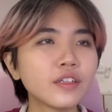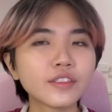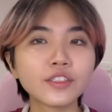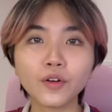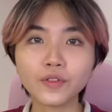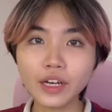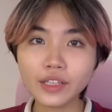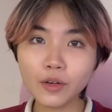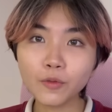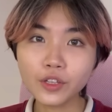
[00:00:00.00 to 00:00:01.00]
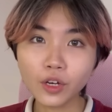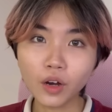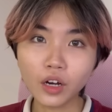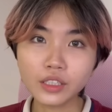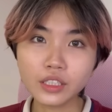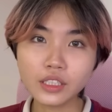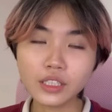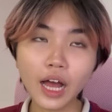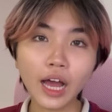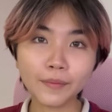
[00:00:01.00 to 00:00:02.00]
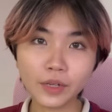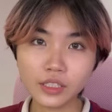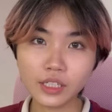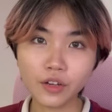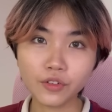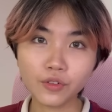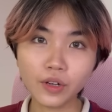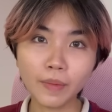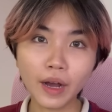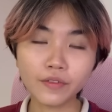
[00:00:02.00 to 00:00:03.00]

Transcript: So now that we know all this, I'm gonna tell you about